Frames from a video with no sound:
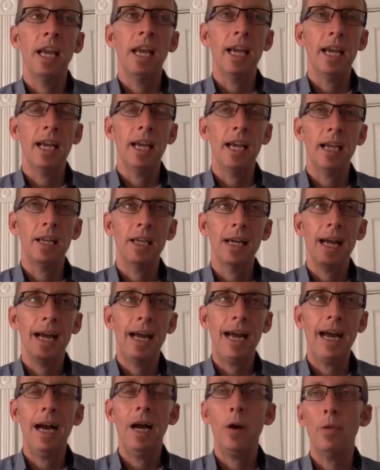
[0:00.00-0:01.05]
and
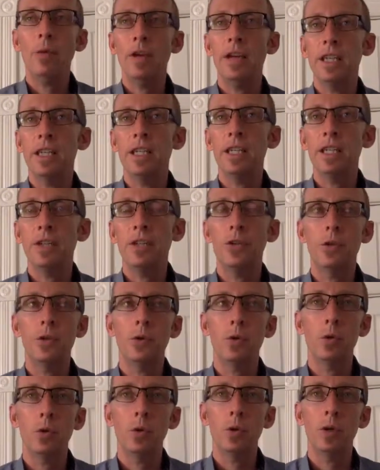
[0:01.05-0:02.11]
how they need
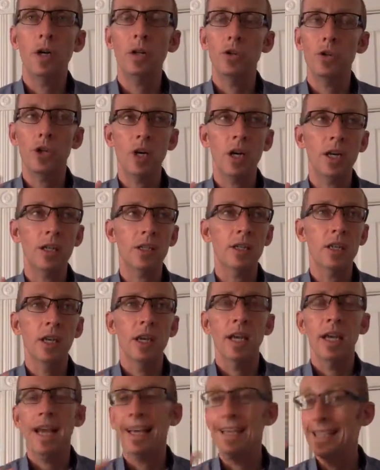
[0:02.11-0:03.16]
to adjust
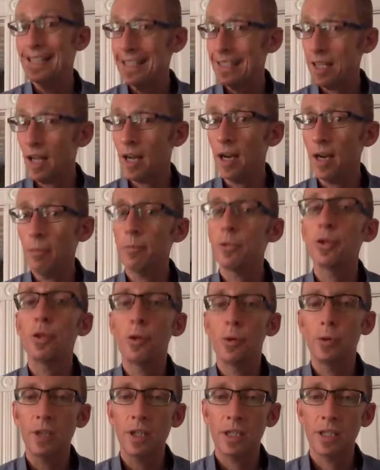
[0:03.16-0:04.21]
and set up
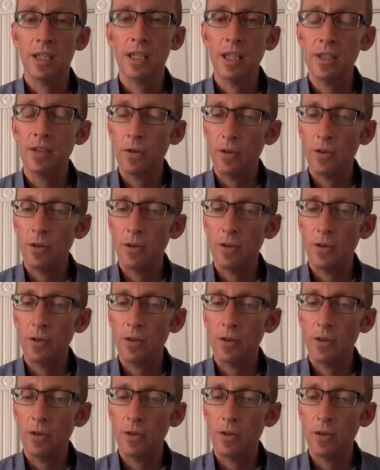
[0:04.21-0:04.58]
to succeed.